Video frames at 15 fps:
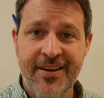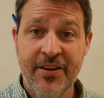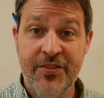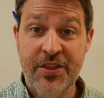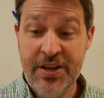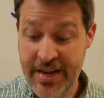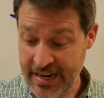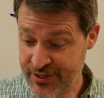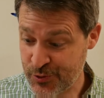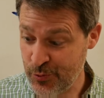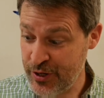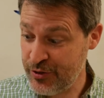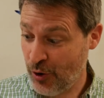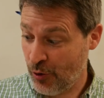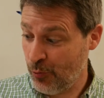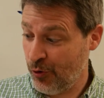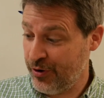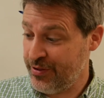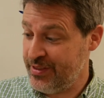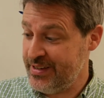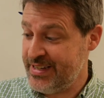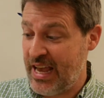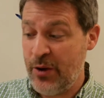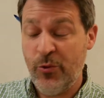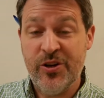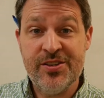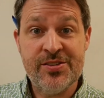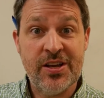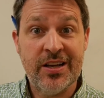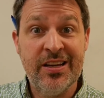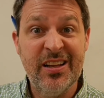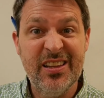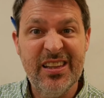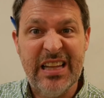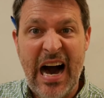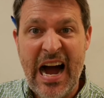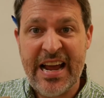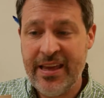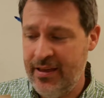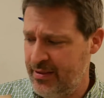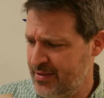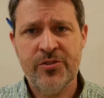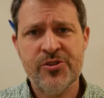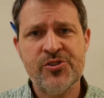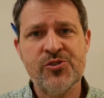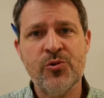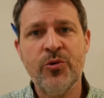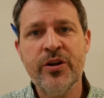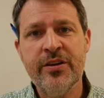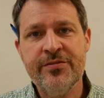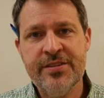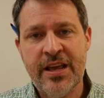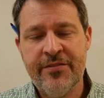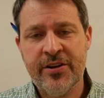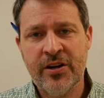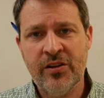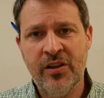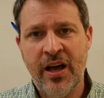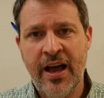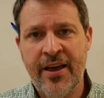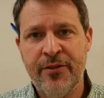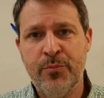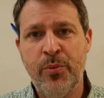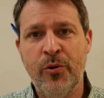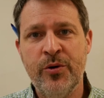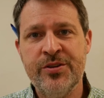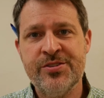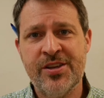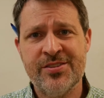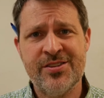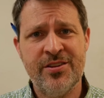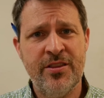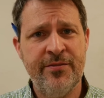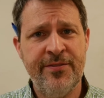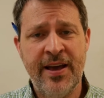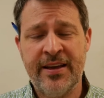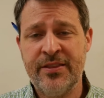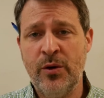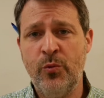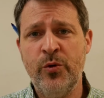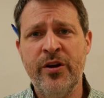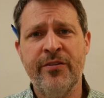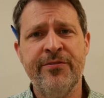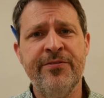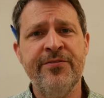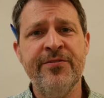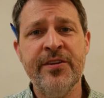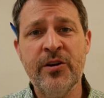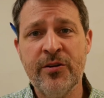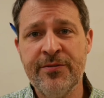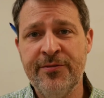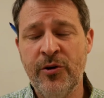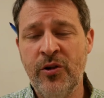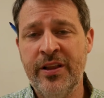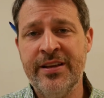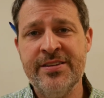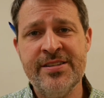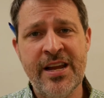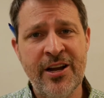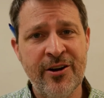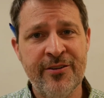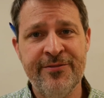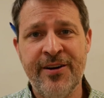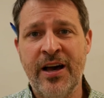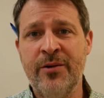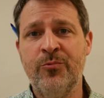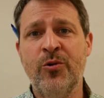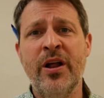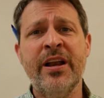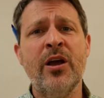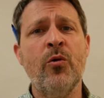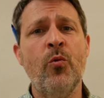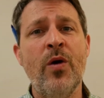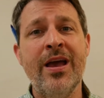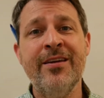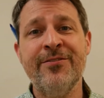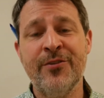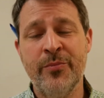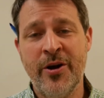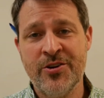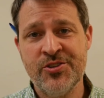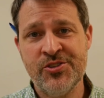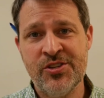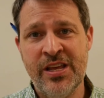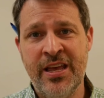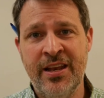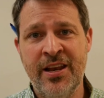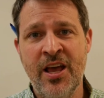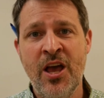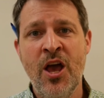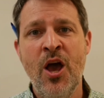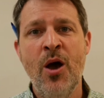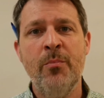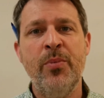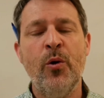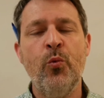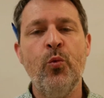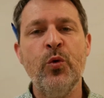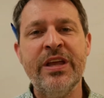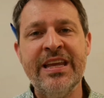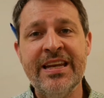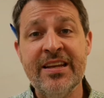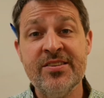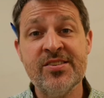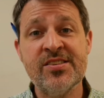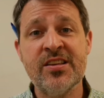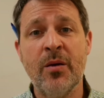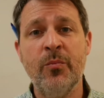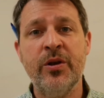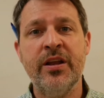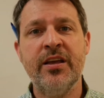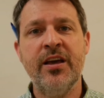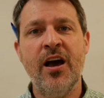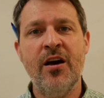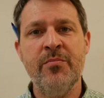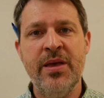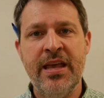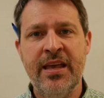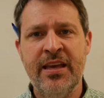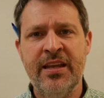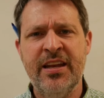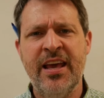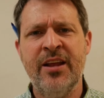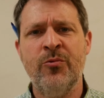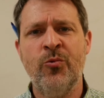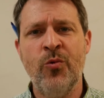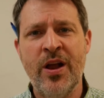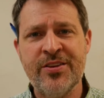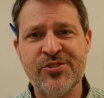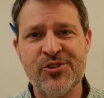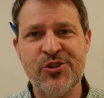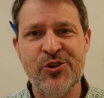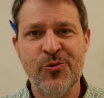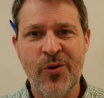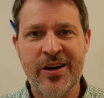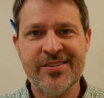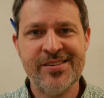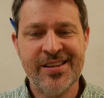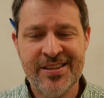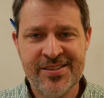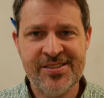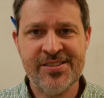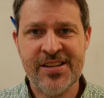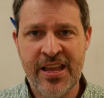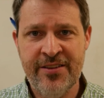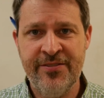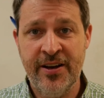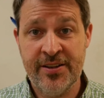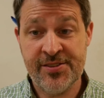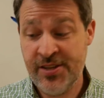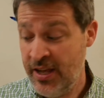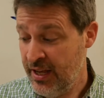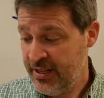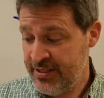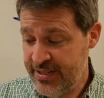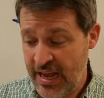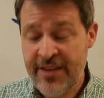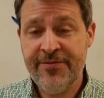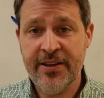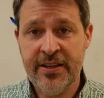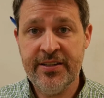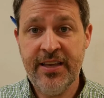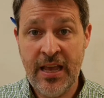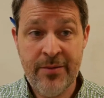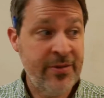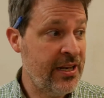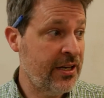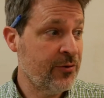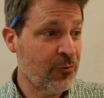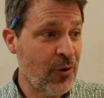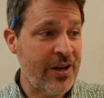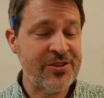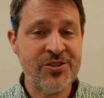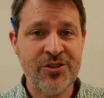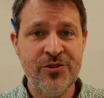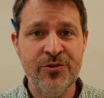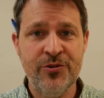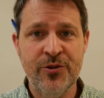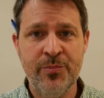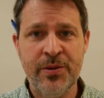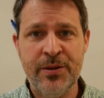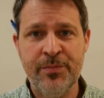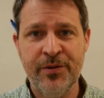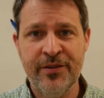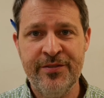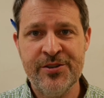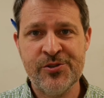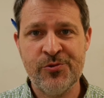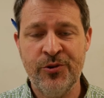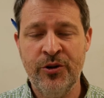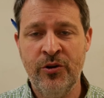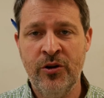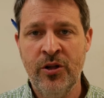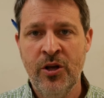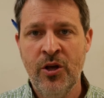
And the next week, our word of the day was Goliath. The story of David and Goliath points us to the fact that we are fearful and terrified, running away from our sin, but we need someone to come in and rescue us and save us. David came in and rescued the people of Israel.